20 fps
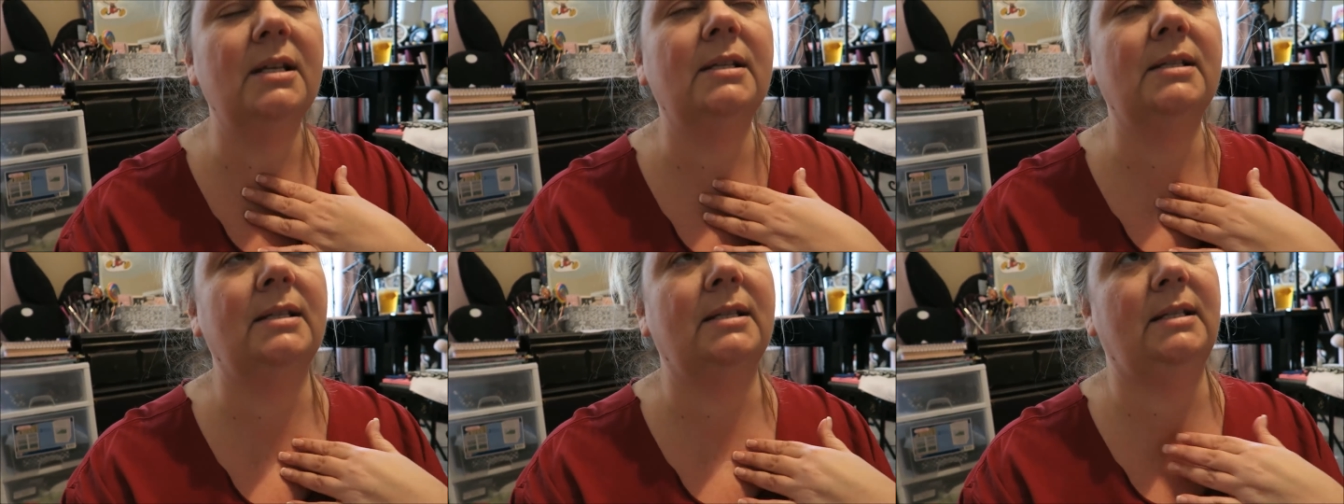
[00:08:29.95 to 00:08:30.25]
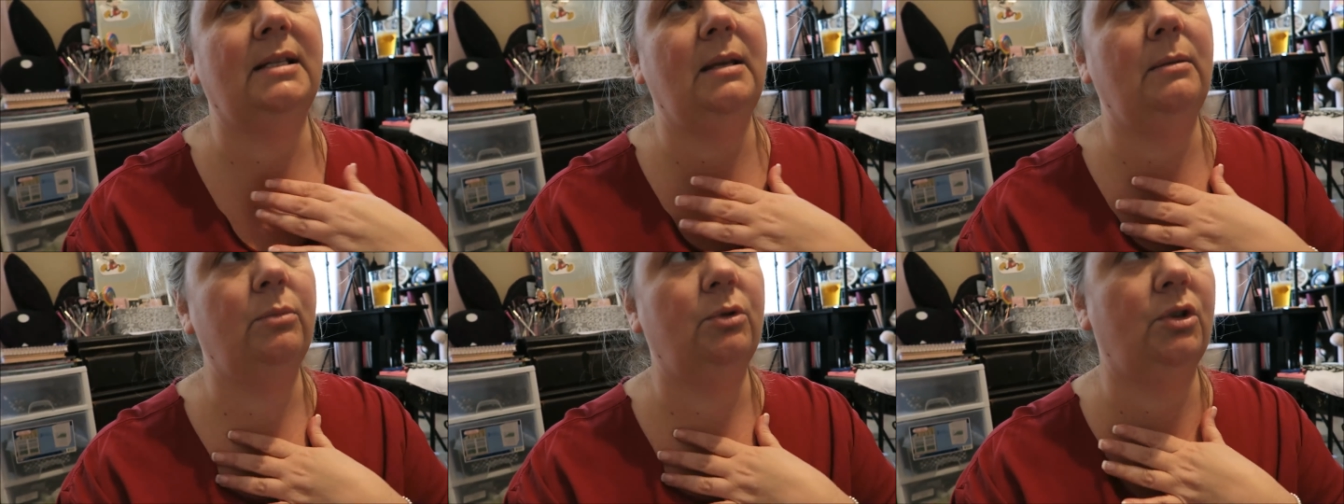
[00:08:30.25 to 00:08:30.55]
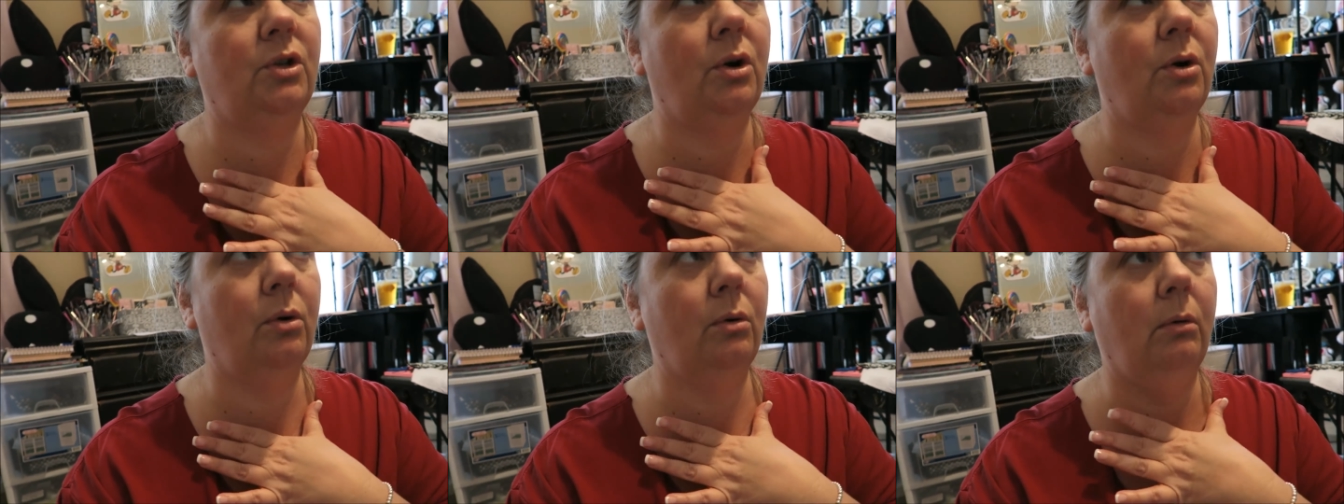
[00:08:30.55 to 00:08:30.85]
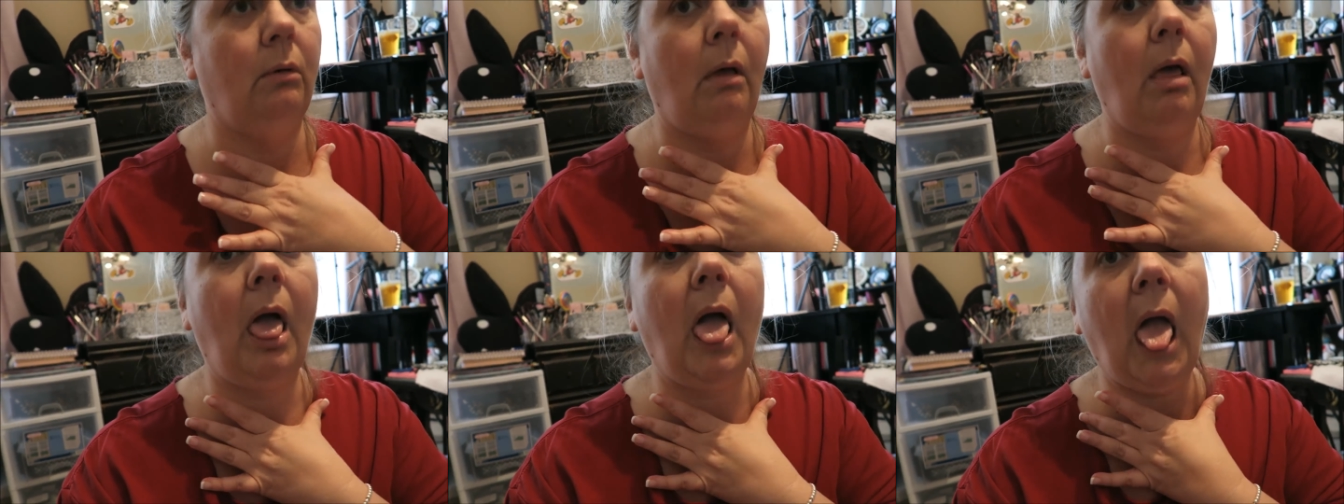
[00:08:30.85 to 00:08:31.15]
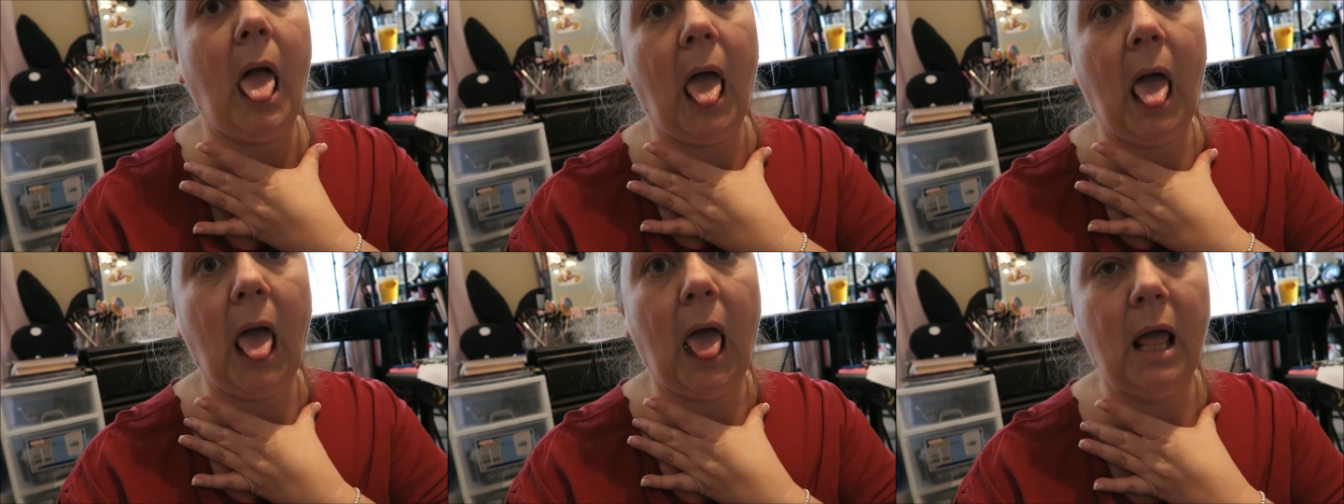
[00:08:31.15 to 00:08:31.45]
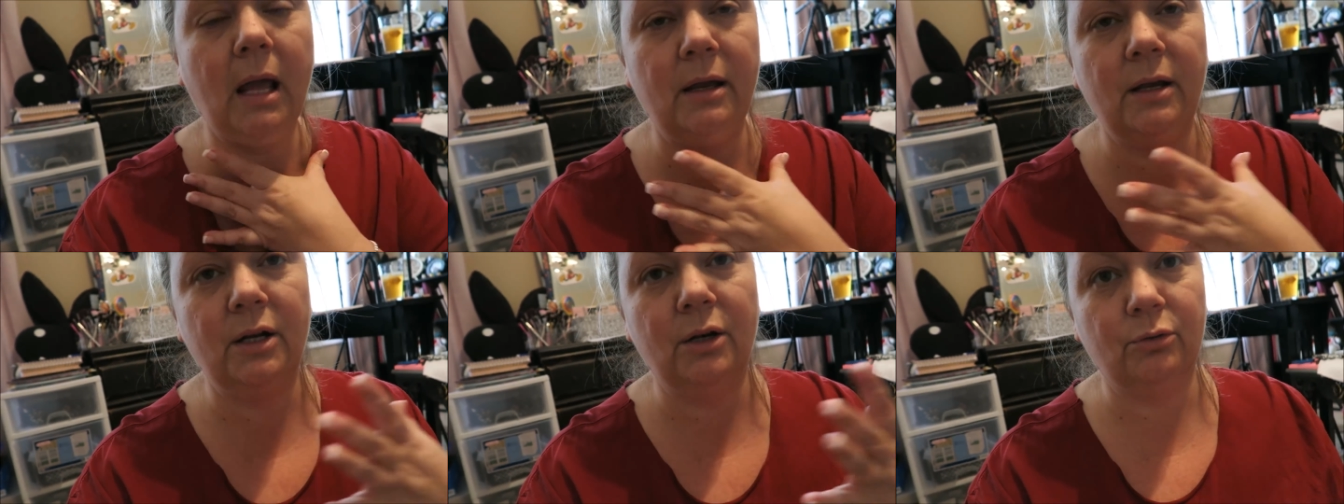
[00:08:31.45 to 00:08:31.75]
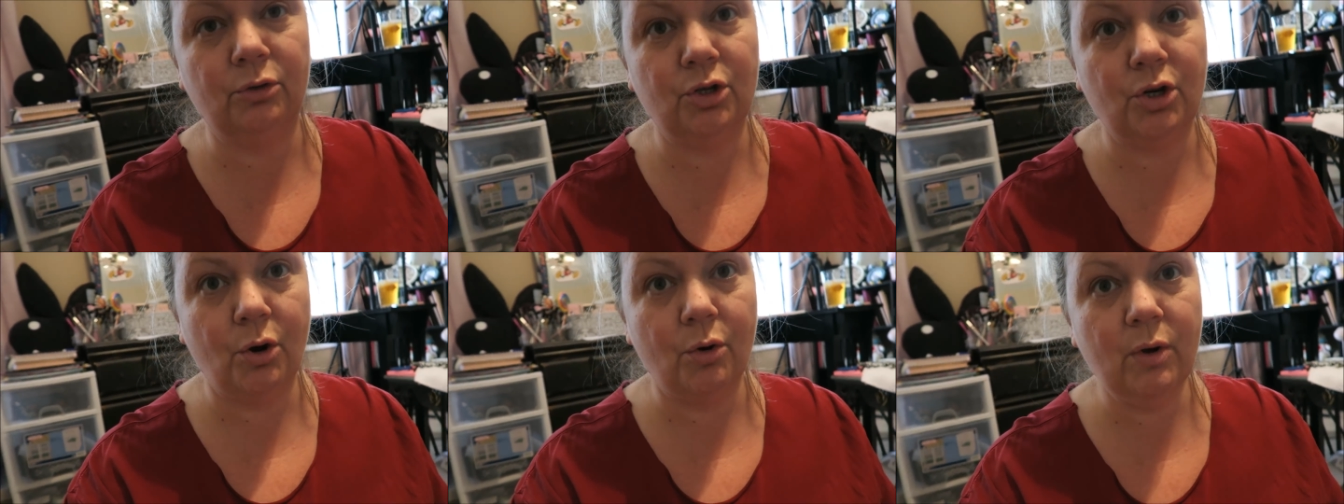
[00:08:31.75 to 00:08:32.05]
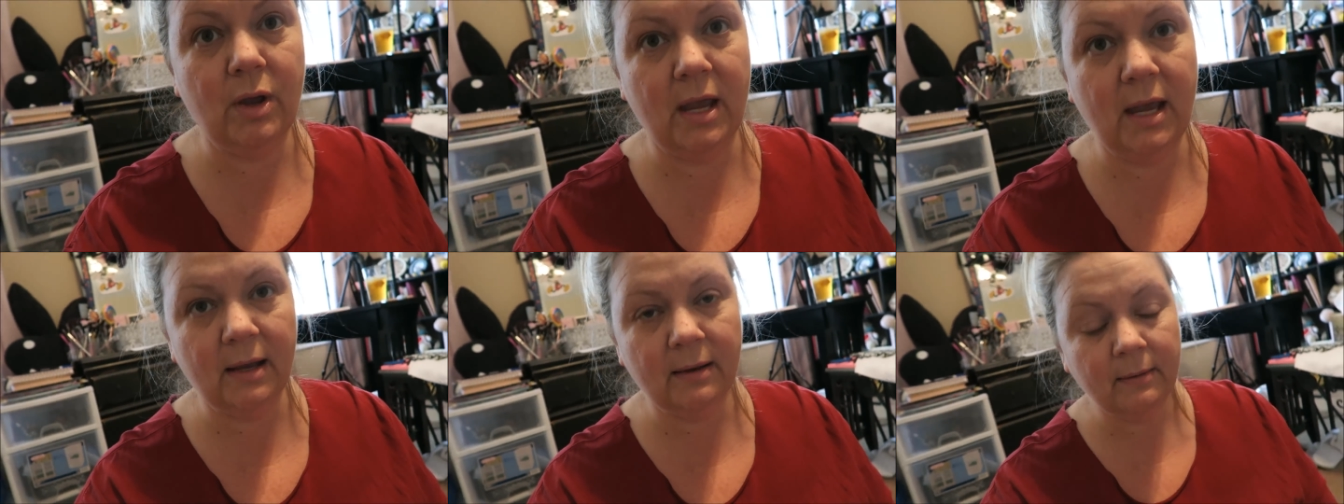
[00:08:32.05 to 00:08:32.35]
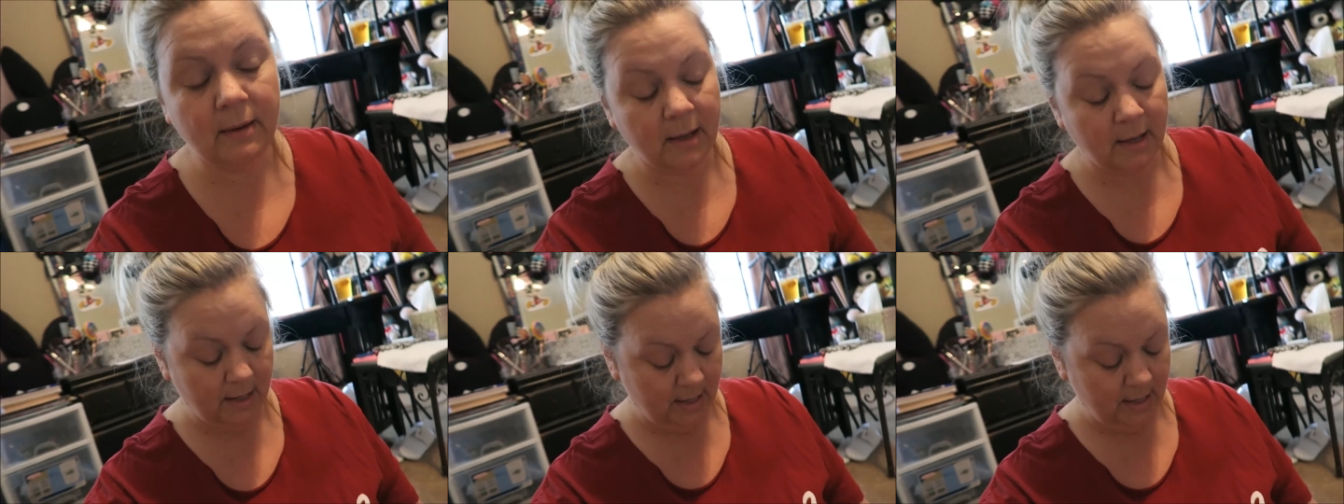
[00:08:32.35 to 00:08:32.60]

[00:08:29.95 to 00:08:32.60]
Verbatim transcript: doesn't seem so, you know, choking.